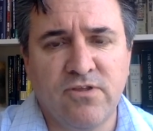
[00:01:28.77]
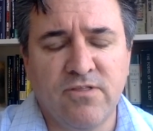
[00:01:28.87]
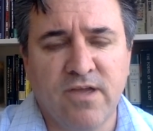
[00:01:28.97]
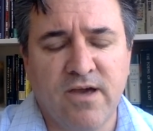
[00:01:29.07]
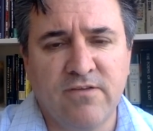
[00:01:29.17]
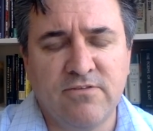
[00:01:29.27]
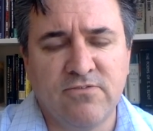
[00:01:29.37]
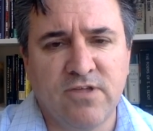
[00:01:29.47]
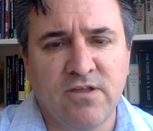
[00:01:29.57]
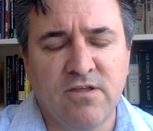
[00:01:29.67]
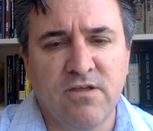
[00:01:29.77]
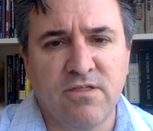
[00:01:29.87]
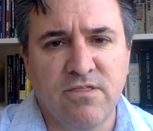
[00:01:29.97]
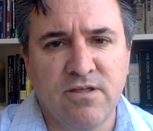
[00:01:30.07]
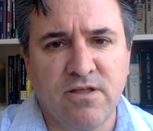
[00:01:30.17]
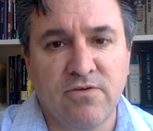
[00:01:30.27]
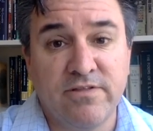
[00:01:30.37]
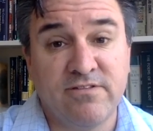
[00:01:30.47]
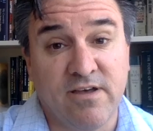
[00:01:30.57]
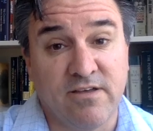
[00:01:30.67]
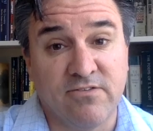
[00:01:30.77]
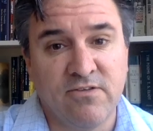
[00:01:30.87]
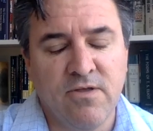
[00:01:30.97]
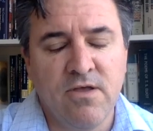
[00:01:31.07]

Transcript: And in the case of studying Othello, it does.